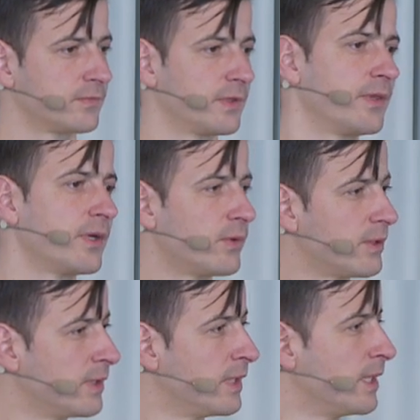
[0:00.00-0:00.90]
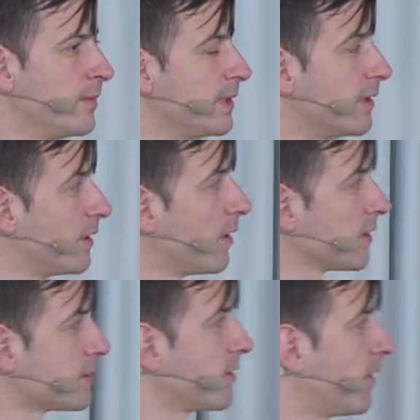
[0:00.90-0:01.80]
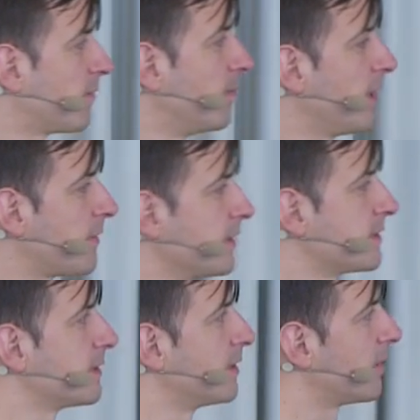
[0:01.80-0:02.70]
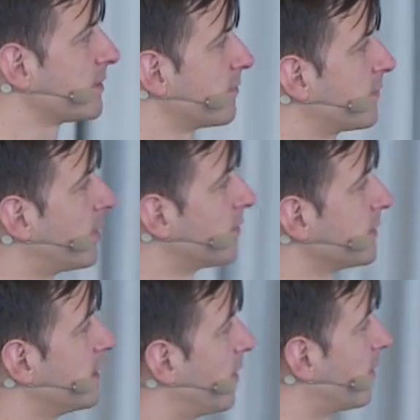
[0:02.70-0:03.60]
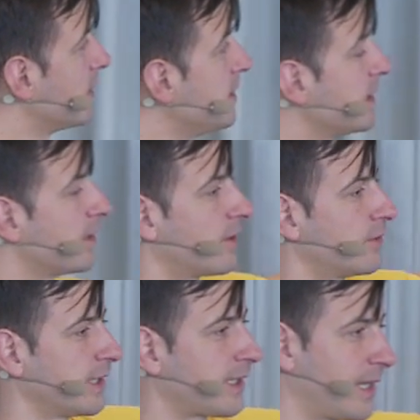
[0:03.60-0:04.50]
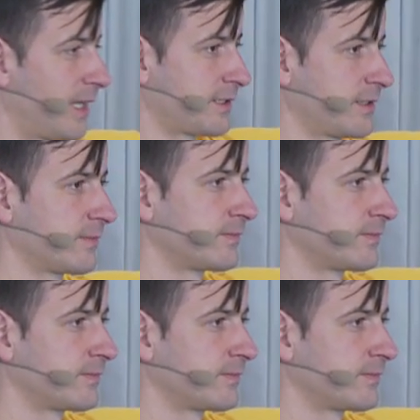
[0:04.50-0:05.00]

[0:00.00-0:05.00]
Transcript: And there will below lots of methods, lots of code in our leasing contract class.